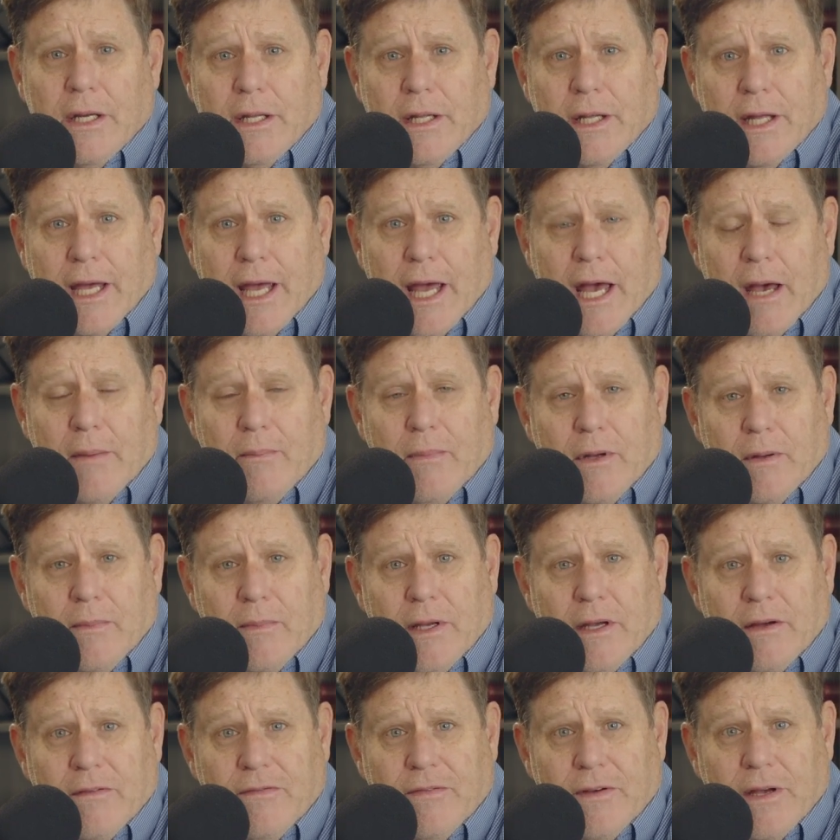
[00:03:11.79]
and they happen to
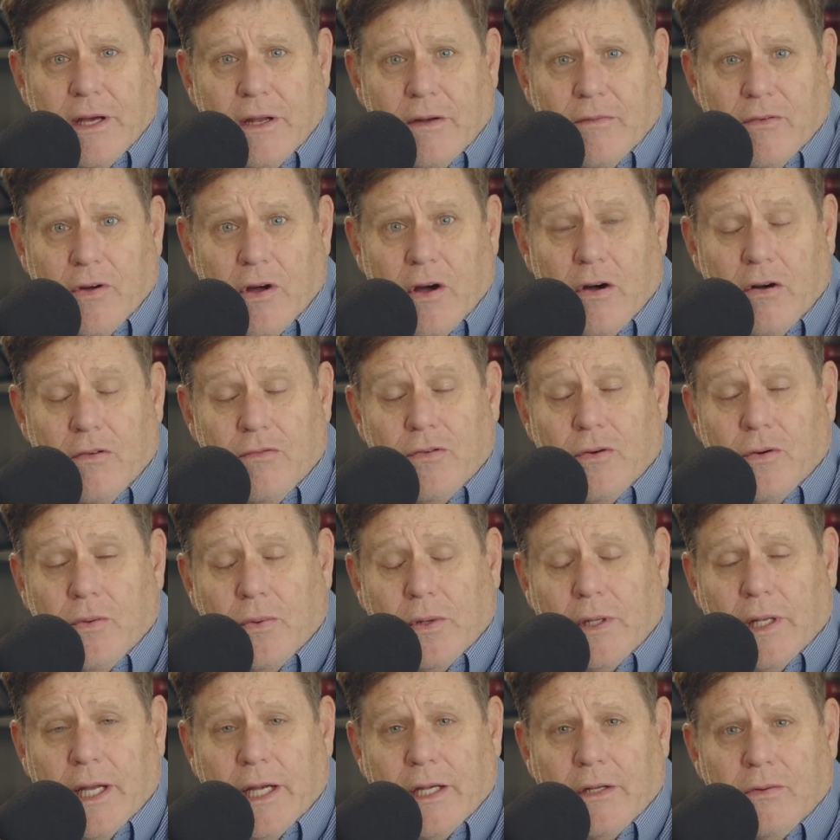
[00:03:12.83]
be a fan of golf or
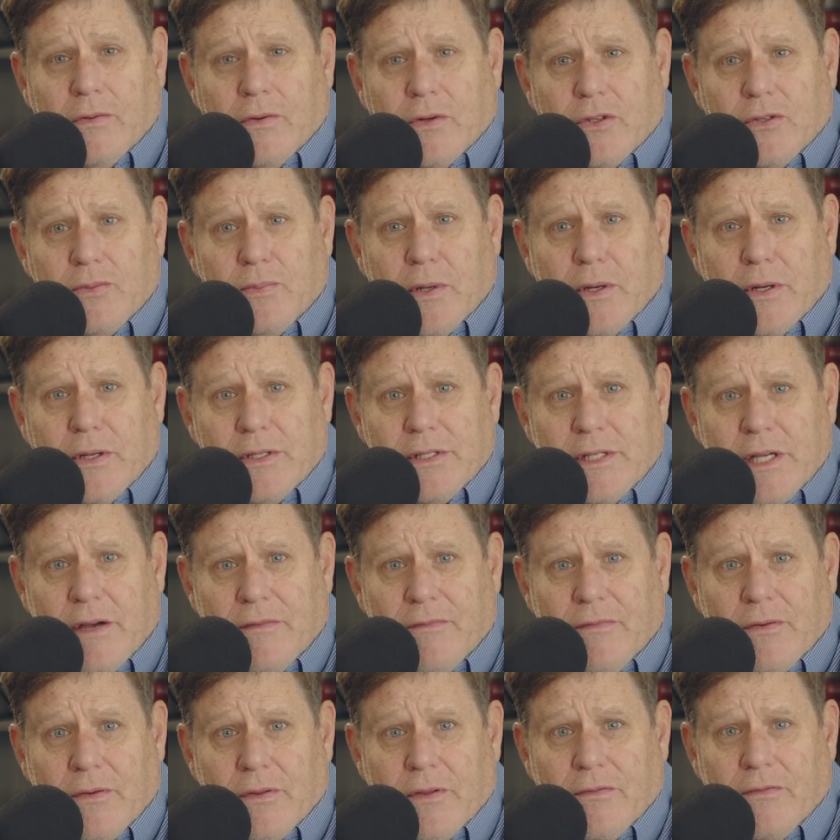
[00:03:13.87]
would like to experience
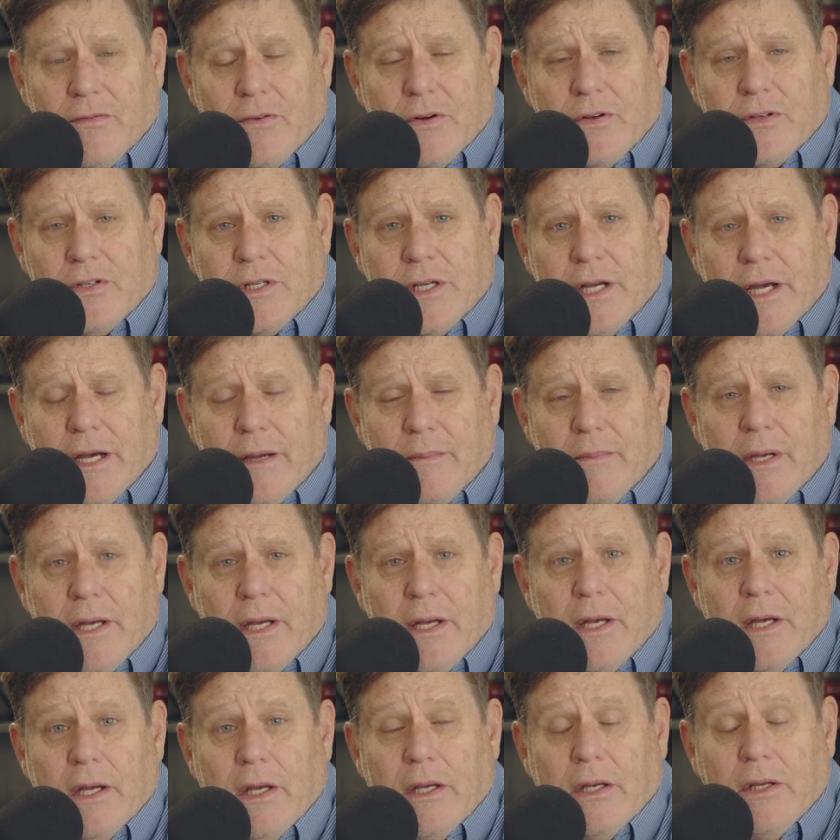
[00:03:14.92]
that for the first time,
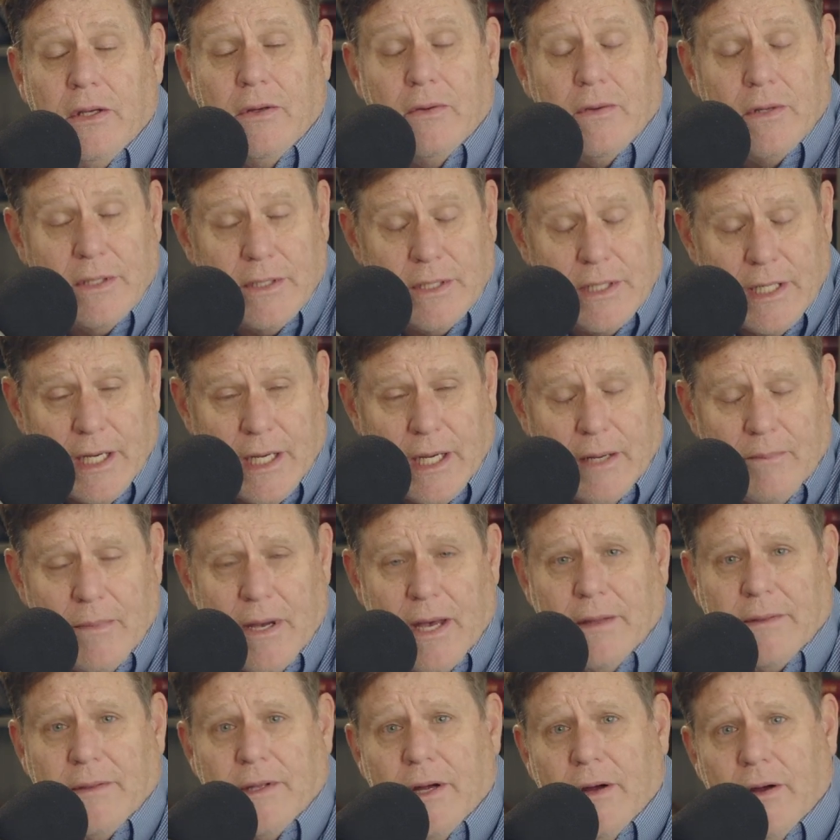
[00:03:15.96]
you can take them
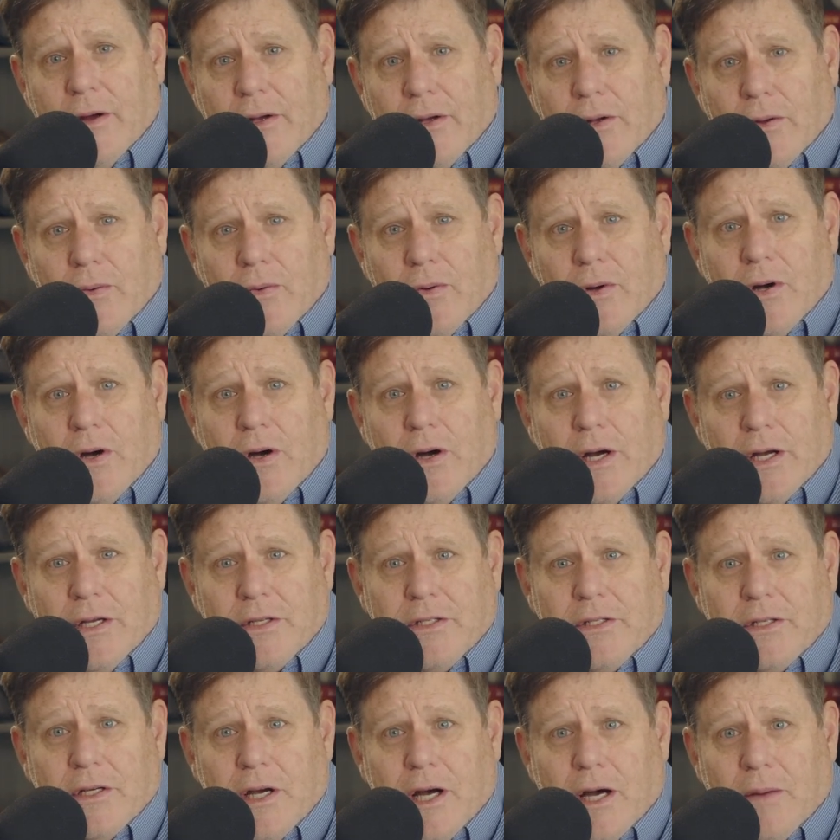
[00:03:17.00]
out there at no
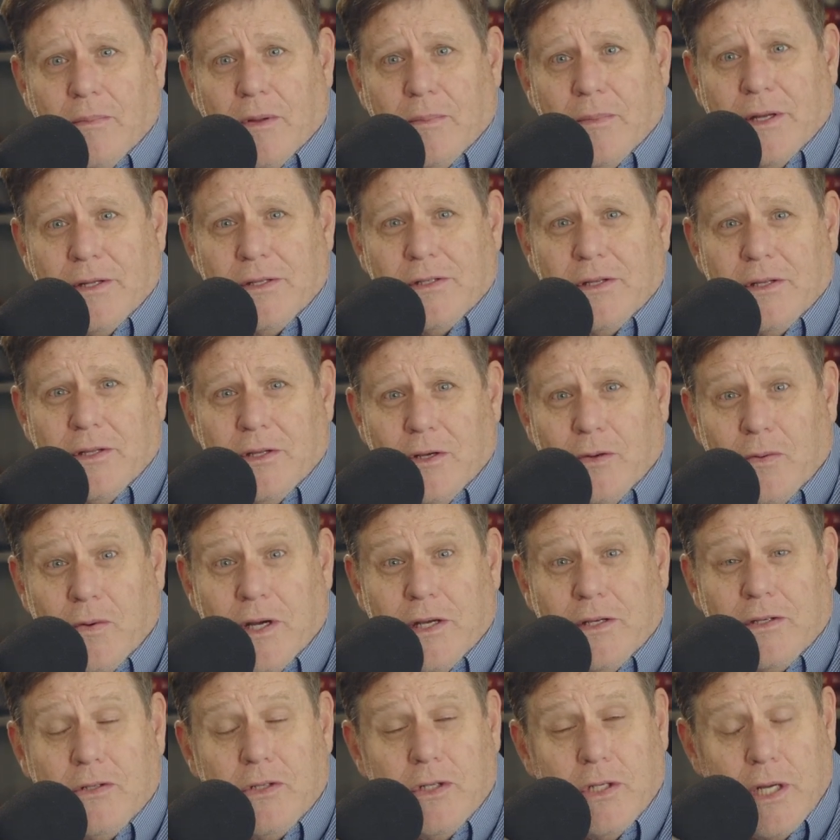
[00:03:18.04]
cost. Compliments of the
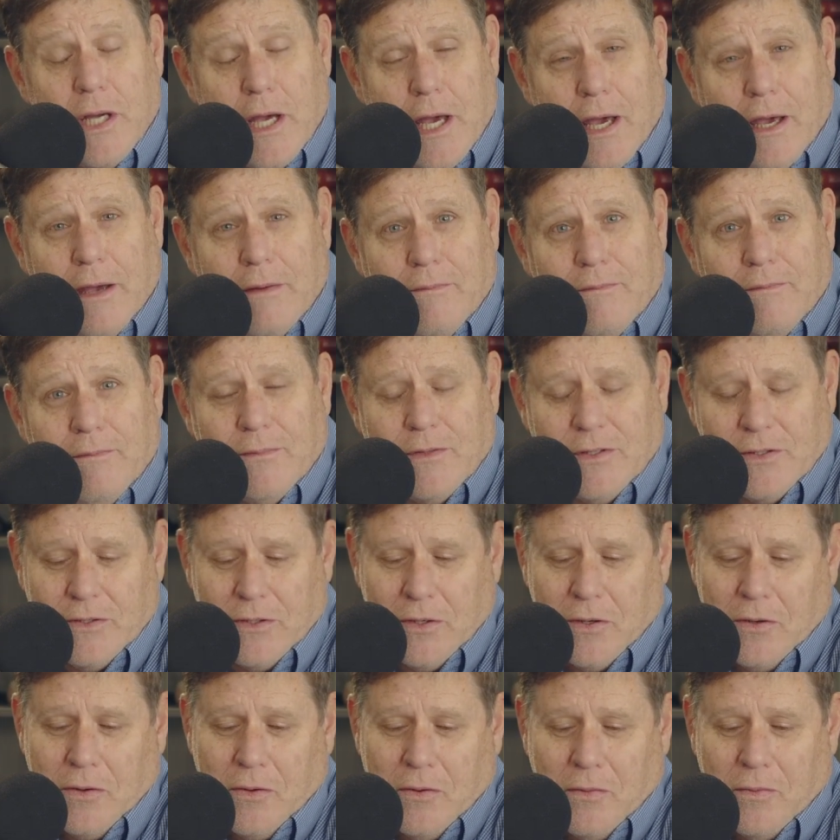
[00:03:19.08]
USGA.
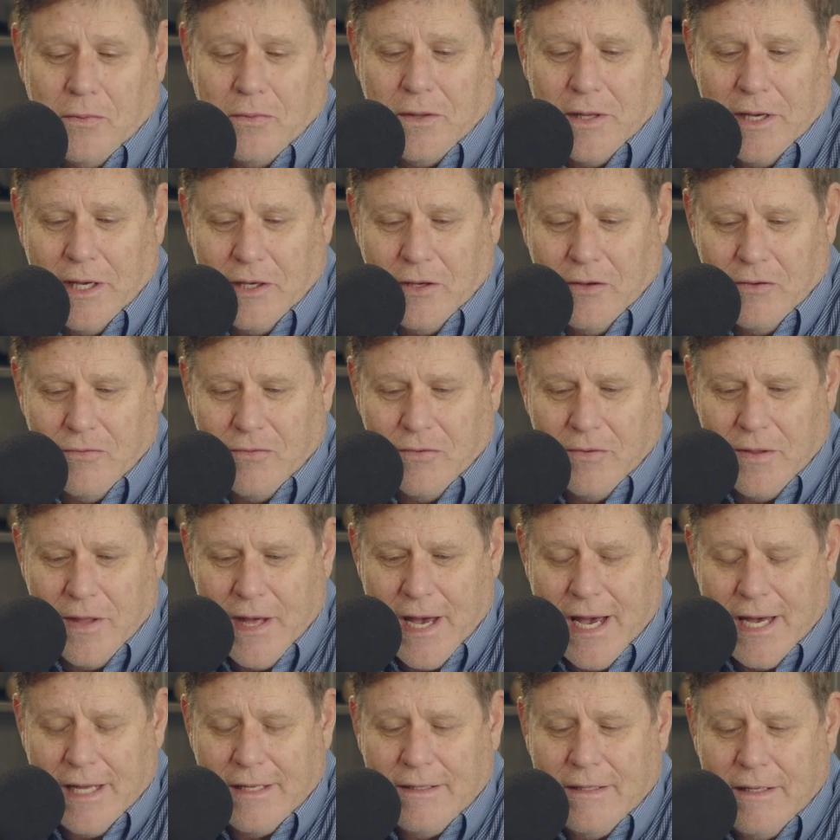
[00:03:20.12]
So thank you for
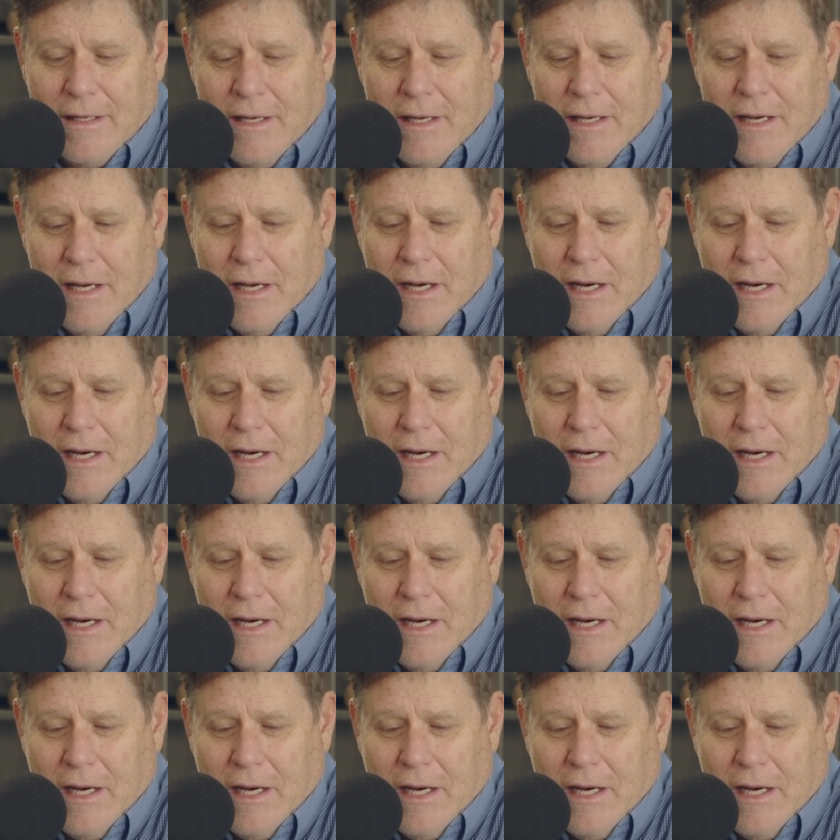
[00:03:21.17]
that.